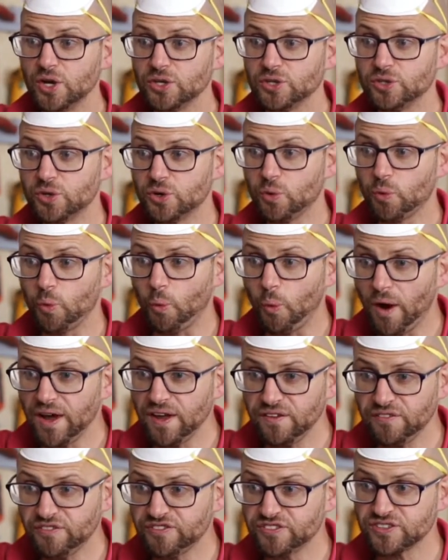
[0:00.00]
your
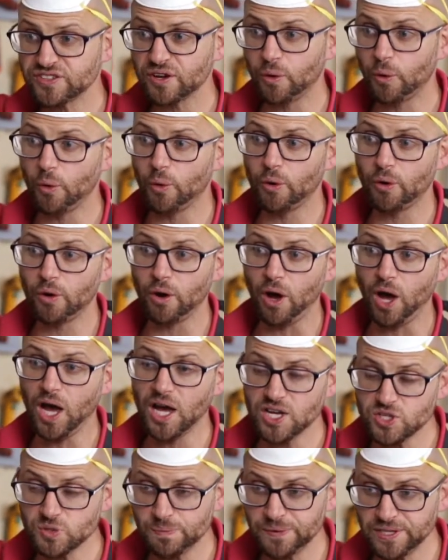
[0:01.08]
wife's or
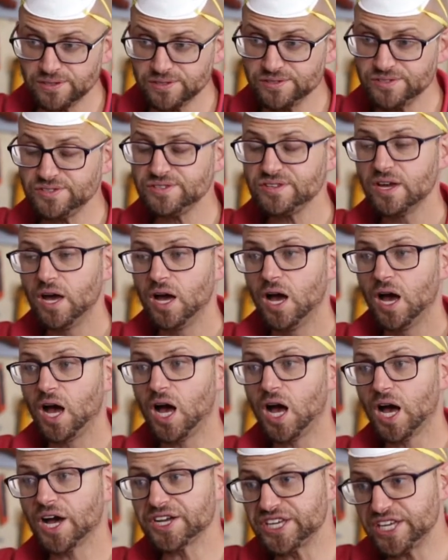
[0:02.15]
husband's uh,